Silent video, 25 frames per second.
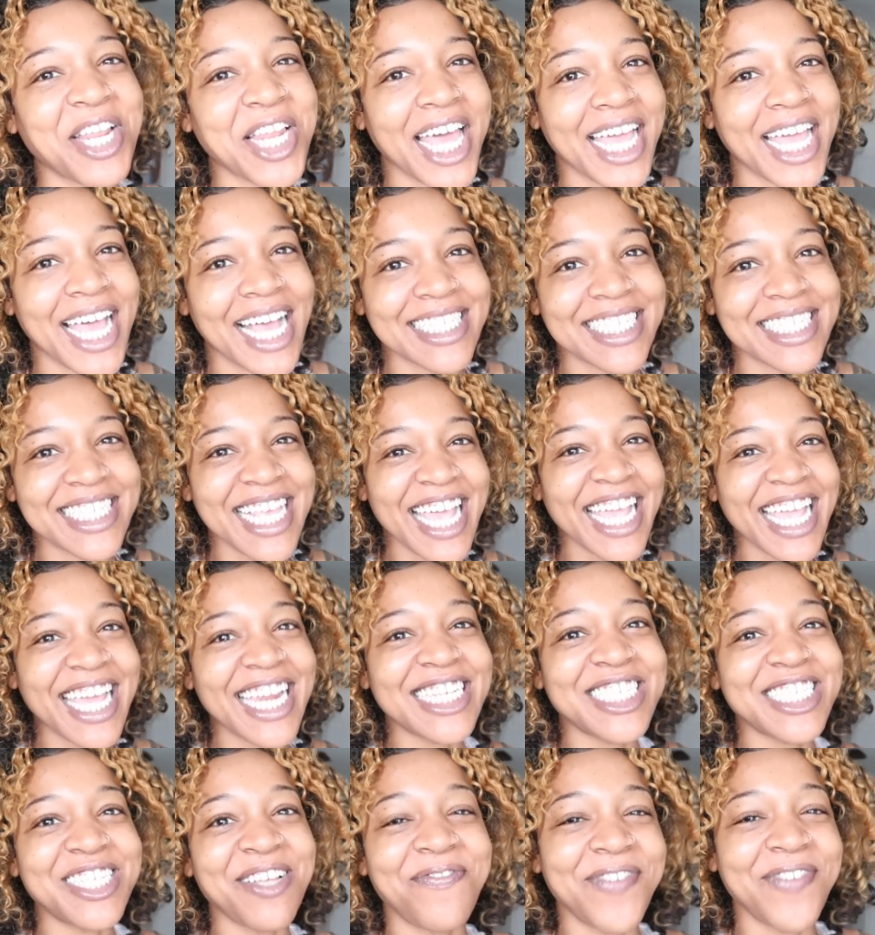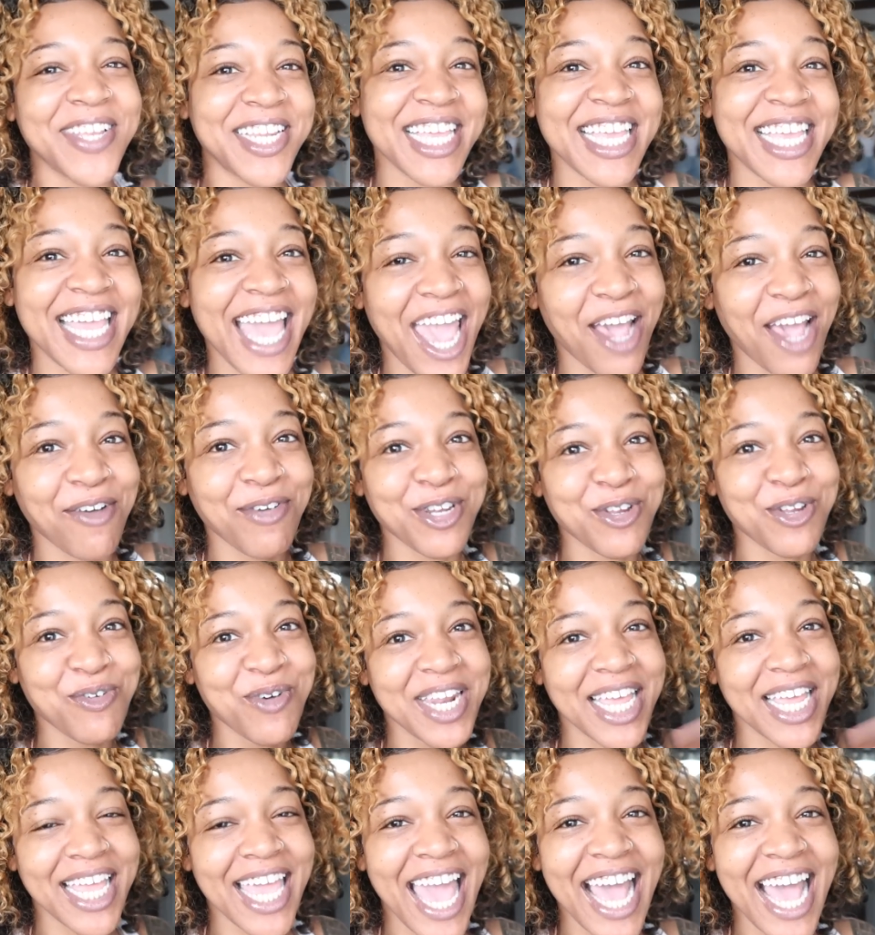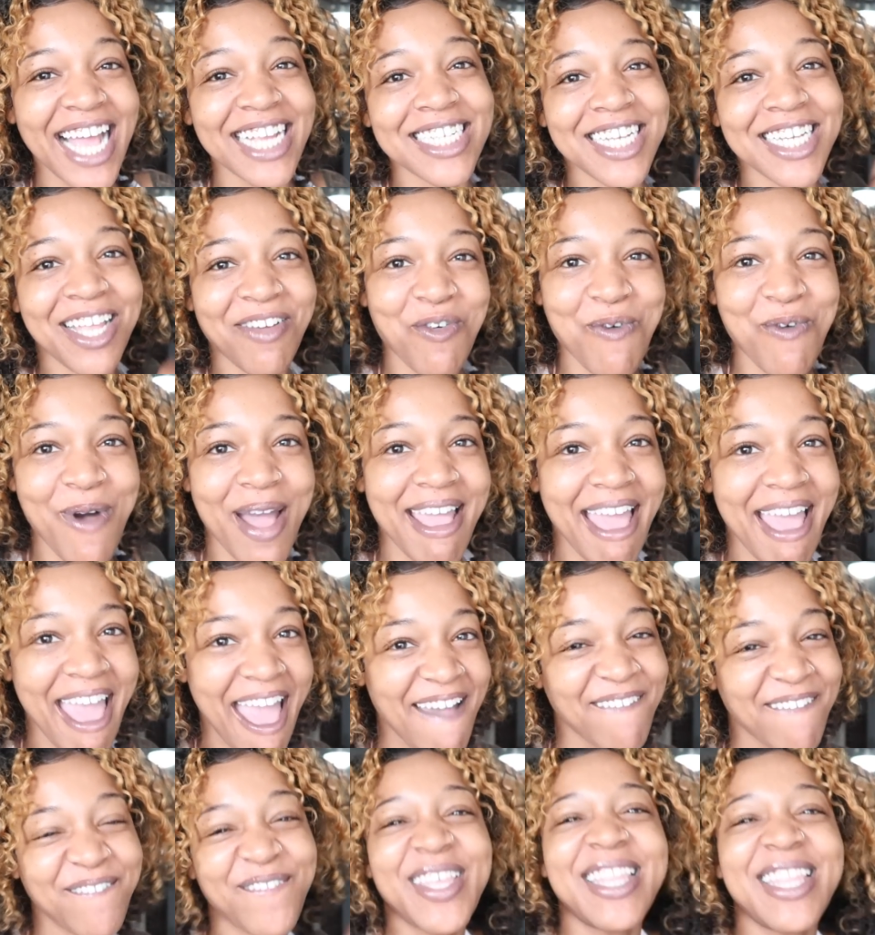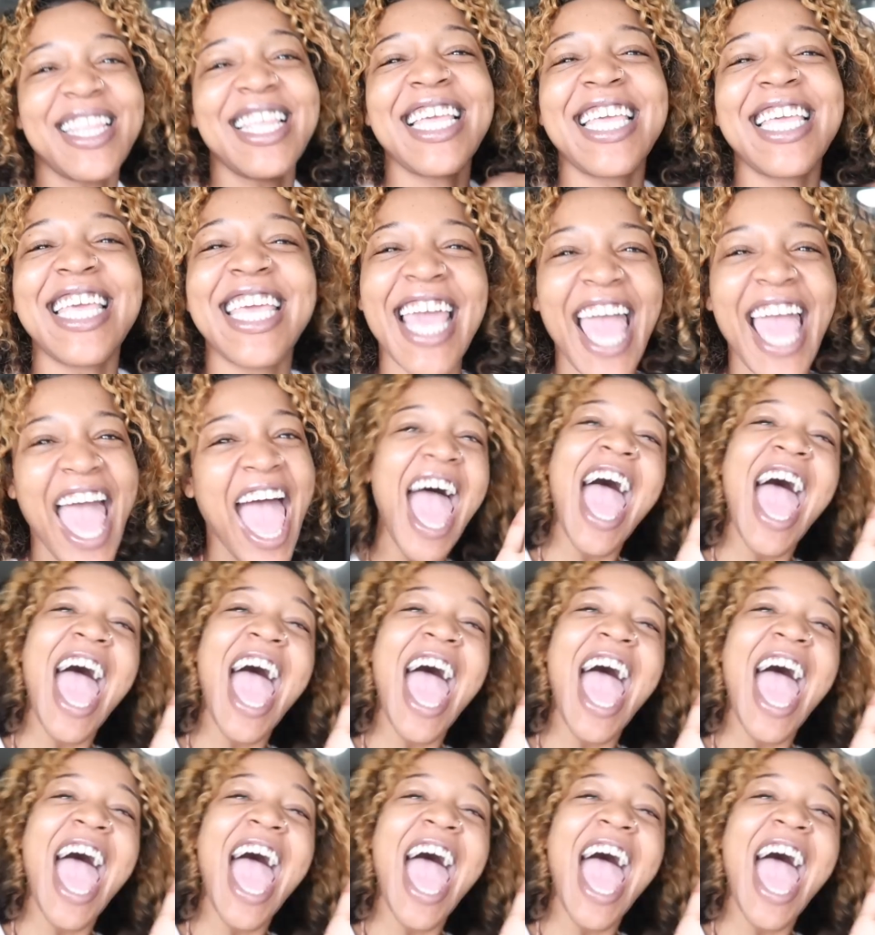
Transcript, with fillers: Like I said, get us to 50K. We doing a cash giveaway at 50K.